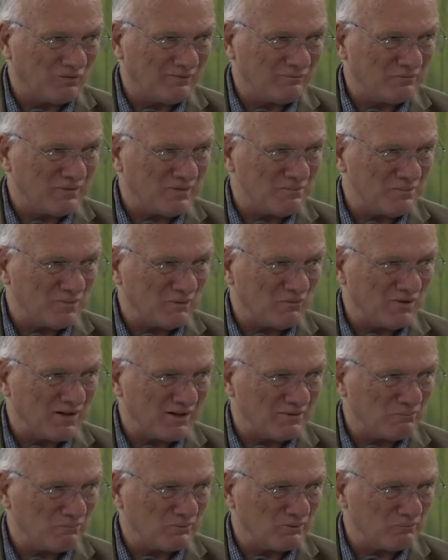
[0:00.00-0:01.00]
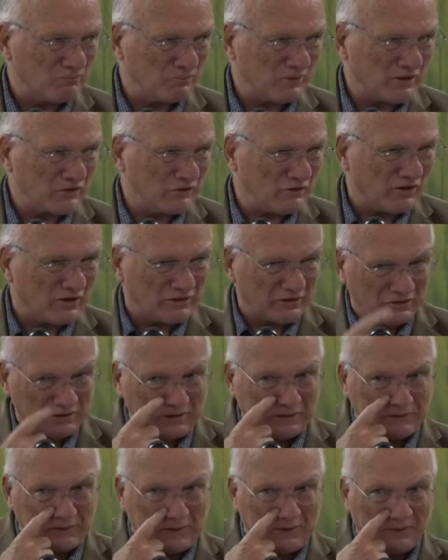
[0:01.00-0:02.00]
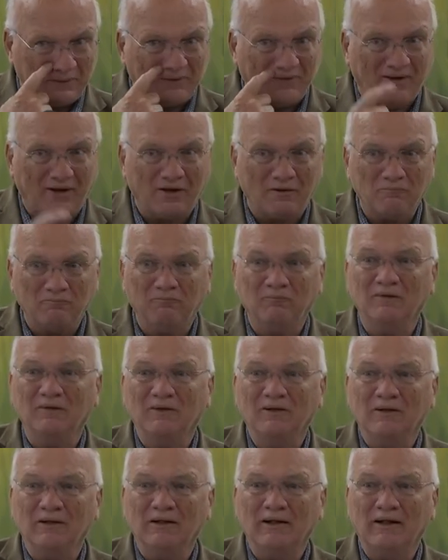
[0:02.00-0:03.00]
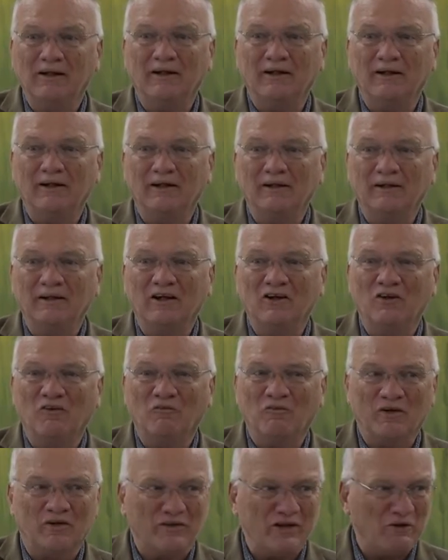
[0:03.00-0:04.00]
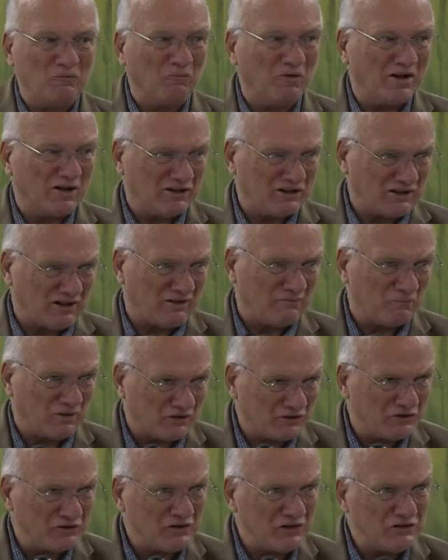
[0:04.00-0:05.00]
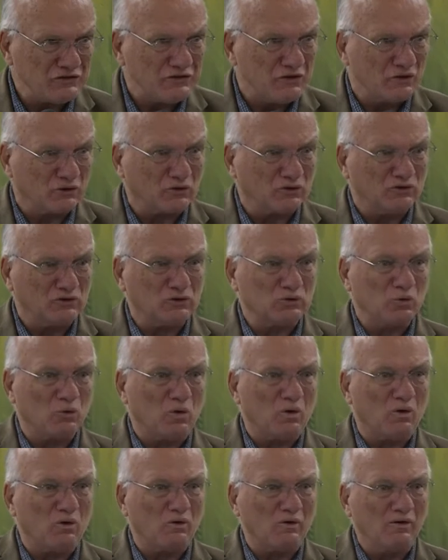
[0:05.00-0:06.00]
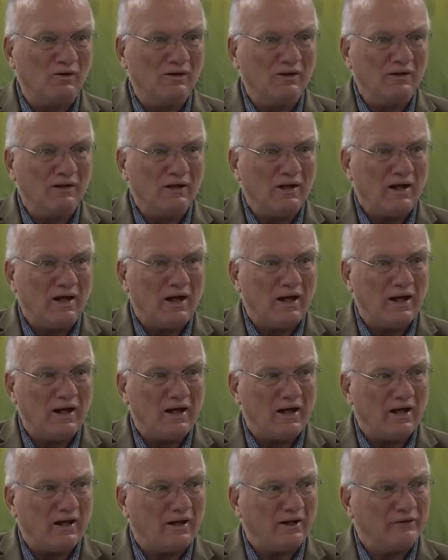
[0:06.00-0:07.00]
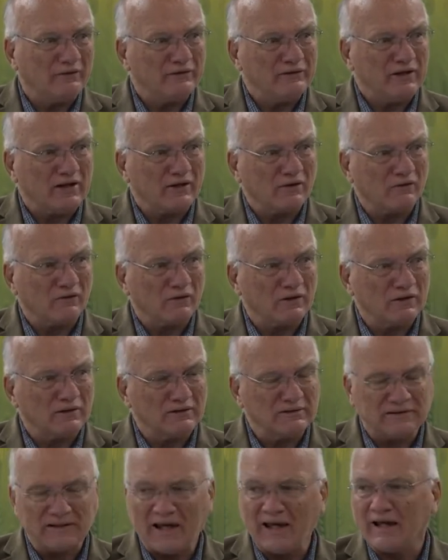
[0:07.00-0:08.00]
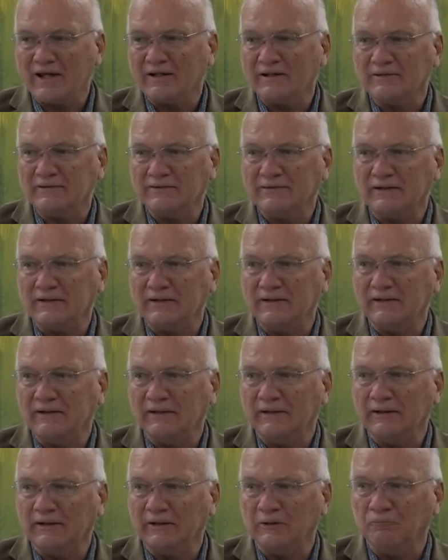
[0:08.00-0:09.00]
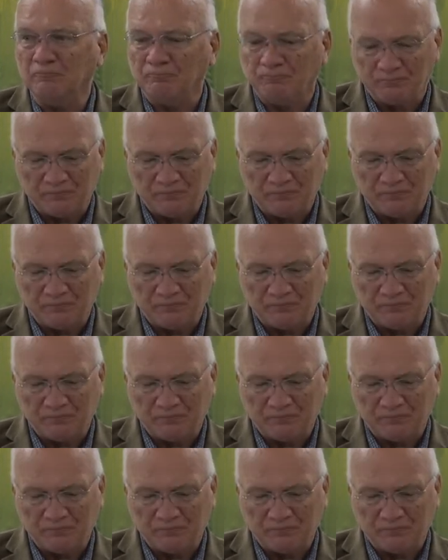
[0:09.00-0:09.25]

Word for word: when people want to put, bring you underneath their thumb and, uh, you know, where they want to come underneath your control. And not only is uh, uh,